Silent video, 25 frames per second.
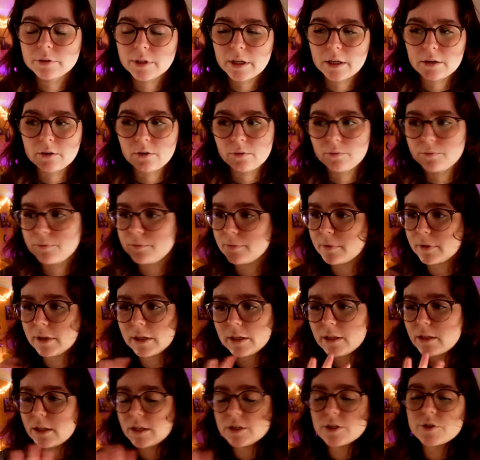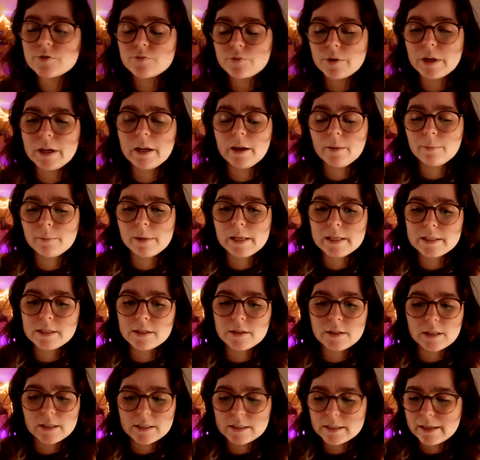They're not, like, they're just really
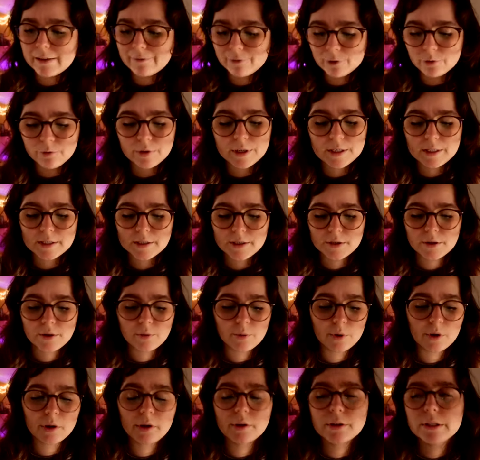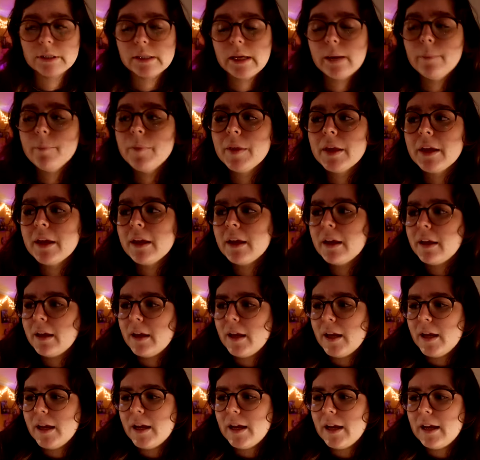unpleasant. There's several reasons I don't want to go to them.
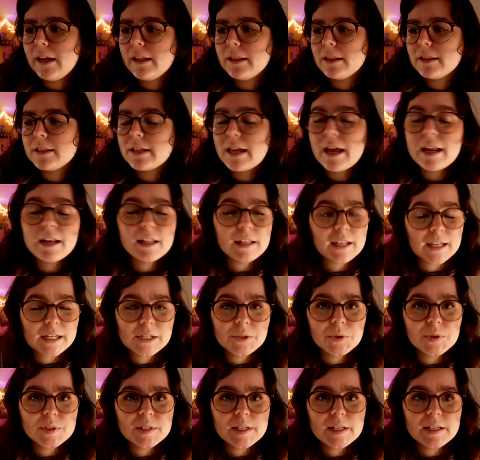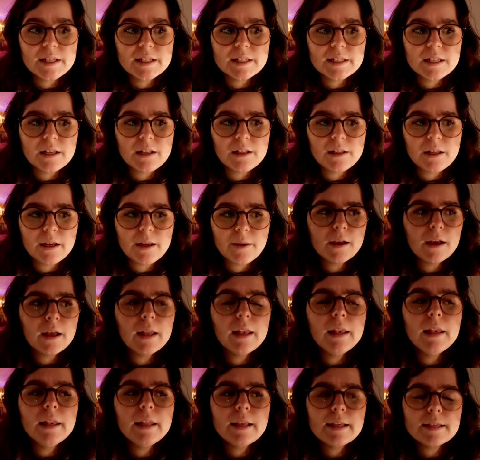And anything else is, like,
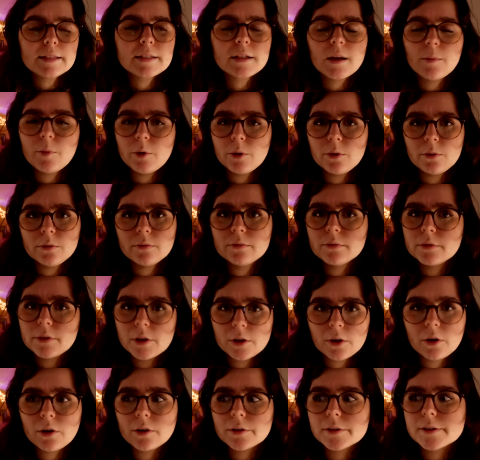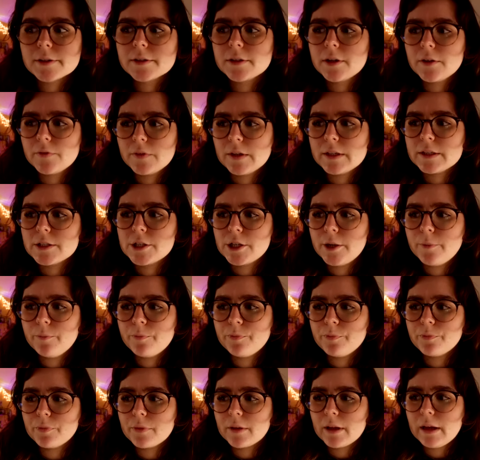at least double the cost of this gym.
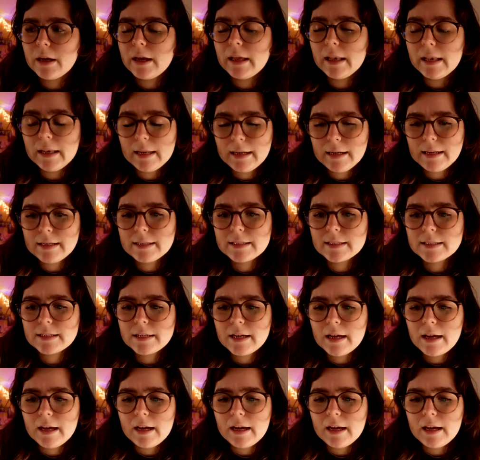At least.